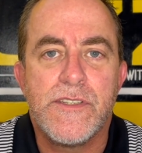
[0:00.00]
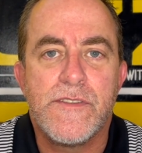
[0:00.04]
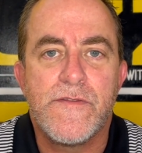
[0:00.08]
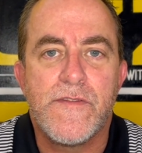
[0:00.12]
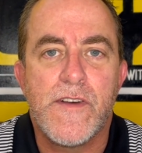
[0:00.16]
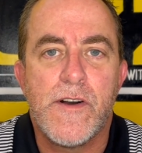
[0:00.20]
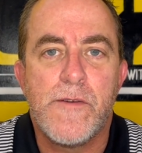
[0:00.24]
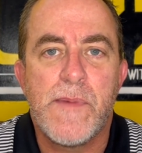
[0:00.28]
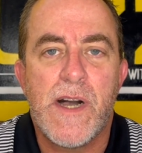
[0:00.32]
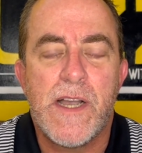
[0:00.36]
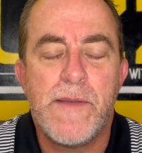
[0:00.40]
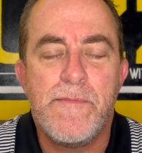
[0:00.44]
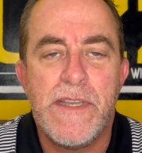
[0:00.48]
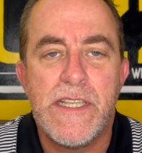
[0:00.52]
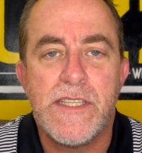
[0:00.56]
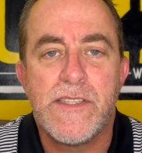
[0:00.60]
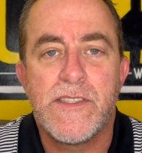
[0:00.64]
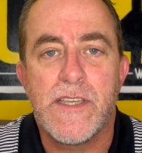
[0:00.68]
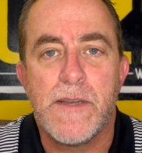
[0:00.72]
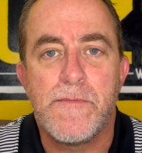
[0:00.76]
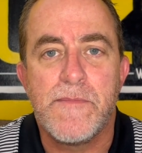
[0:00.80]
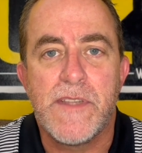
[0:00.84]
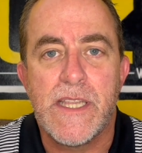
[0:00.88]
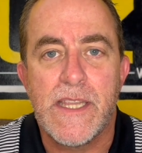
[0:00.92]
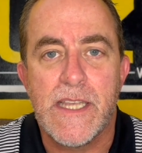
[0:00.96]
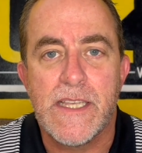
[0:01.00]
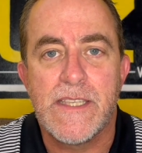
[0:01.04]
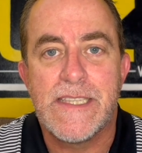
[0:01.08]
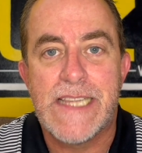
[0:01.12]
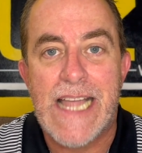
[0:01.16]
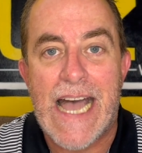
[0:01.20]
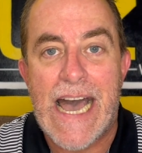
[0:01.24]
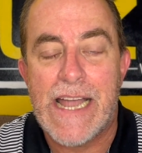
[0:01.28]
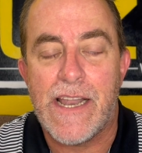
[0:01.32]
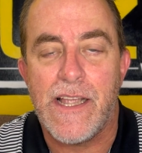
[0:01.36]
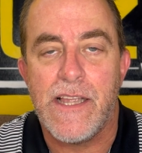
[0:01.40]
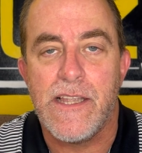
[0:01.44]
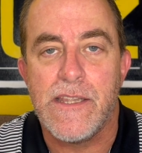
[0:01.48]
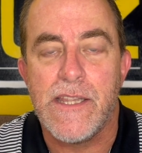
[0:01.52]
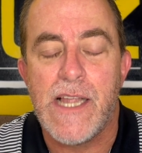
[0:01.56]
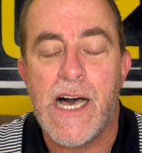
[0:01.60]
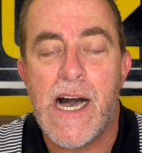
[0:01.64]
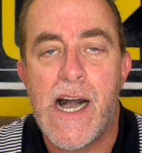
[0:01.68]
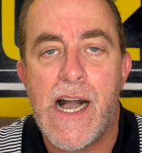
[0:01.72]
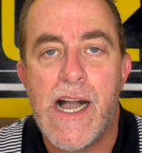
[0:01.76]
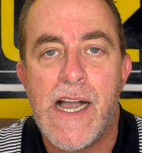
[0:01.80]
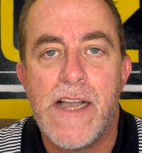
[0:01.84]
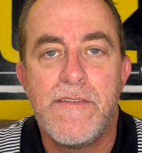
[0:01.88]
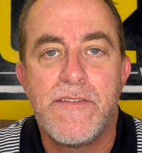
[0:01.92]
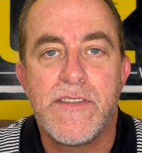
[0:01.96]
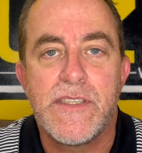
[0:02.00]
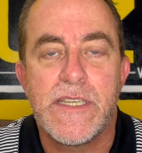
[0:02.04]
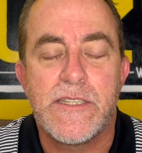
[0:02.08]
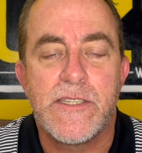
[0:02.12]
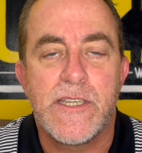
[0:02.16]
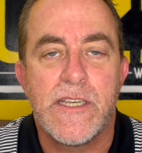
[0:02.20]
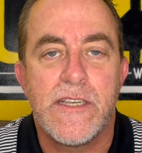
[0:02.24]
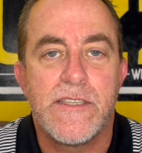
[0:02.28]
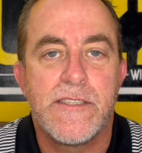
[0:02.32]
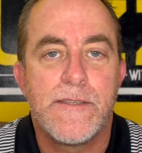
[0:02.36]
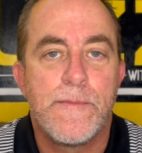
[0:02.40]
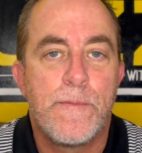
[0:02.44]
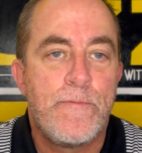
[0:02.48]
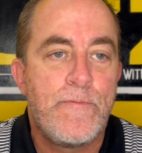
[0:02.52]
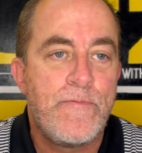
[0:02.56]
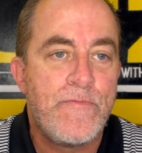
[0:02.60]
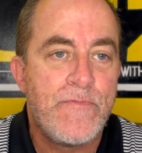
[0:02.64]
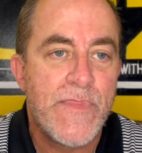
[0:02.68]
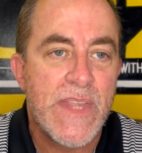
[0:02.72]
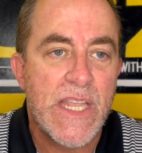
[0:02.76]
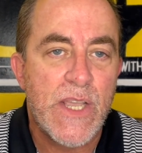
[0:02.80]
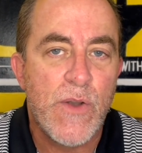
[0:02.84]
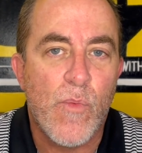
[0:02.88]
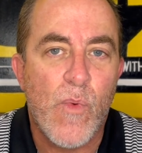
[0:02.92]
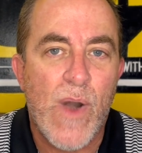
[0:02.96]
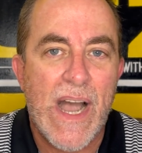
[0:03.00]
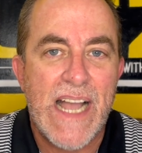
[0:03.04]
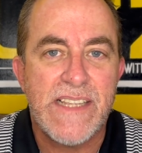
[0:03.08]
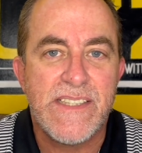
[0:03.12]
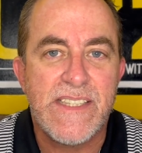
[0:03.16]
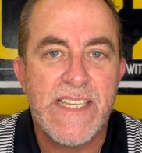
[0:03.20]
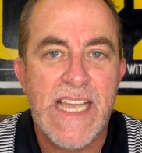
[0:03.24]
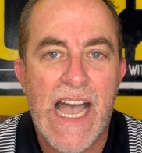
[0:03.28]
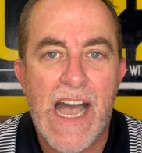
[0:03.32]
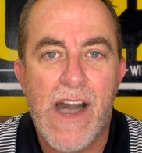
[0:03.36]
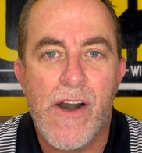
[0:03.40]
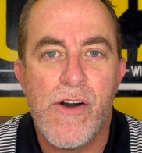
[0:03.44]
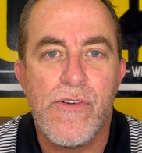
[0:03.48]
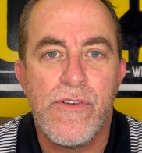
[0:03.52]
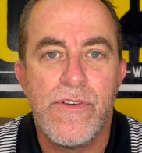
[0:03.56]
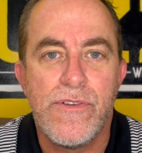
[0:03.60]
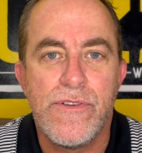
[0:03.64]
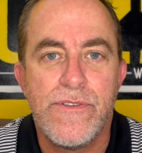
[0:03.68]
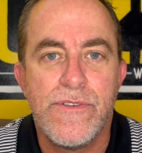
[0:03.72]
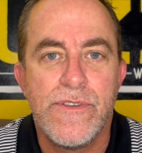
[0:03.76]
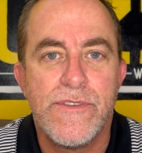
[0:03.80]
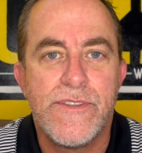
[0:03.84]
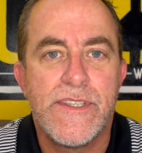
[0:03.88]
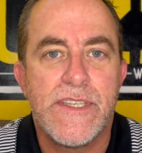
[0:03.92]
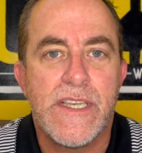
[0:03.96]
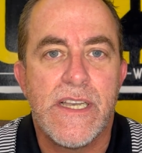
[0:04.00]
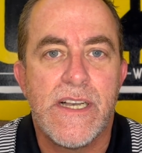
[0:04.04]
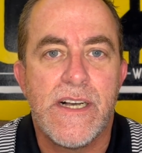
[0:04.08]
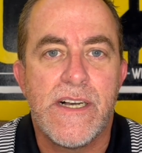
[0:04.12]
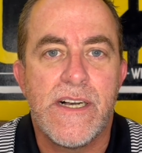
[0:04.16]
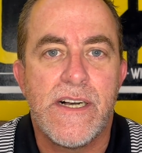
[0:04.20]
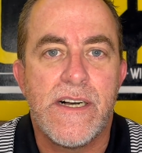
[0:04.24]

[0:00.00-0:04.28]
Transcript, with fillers: Fomite means something that's not alive, such as wet towels,